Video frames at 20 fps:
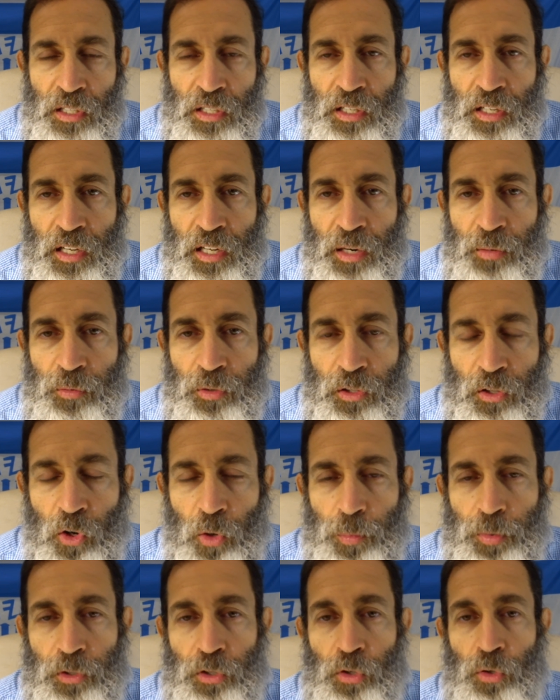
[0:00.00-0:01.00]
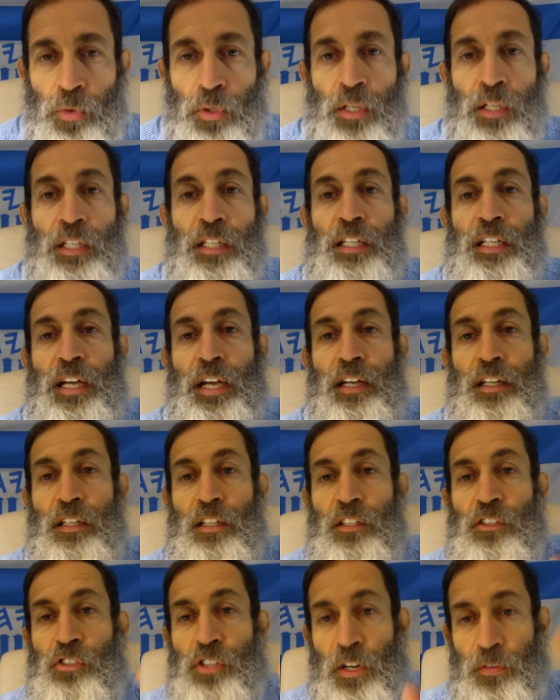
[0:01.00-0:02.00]
and i really hope you do
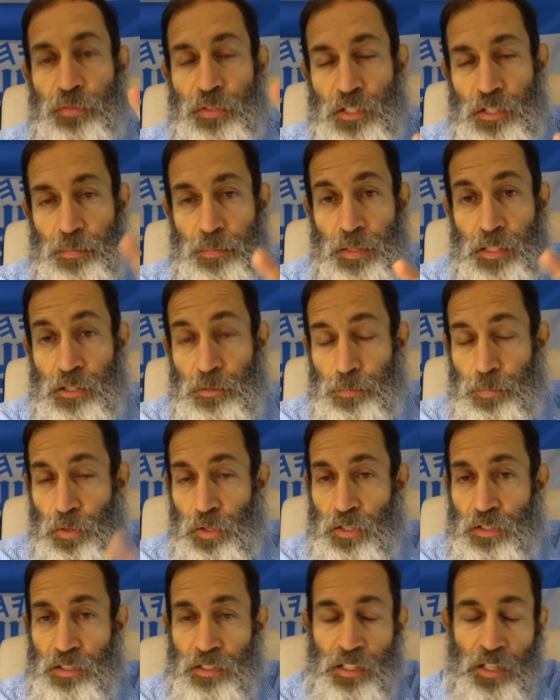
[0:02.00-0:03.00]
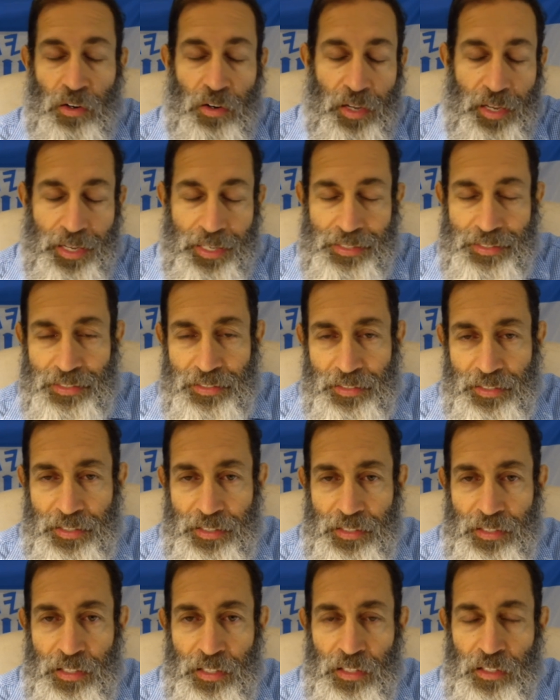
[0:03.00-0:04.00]
get jeffrey smith's books they're excellent